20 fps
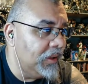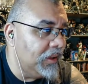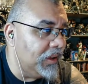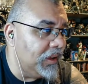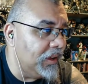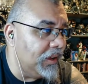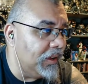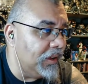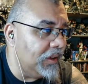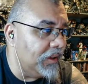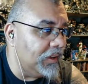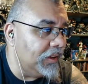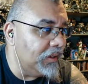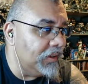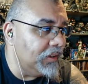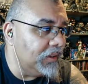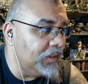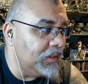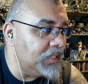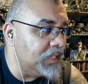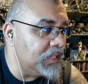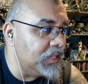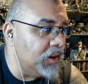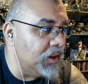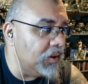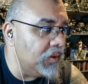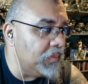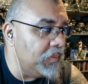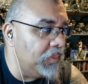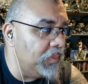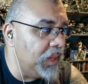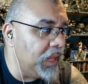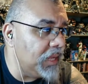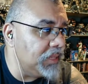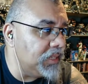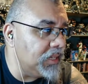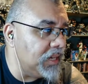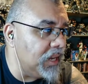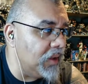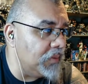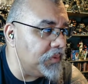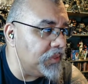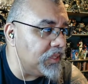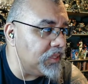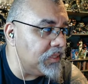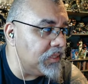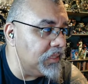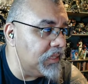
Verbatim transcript: Uh, it says here, plot synopsis.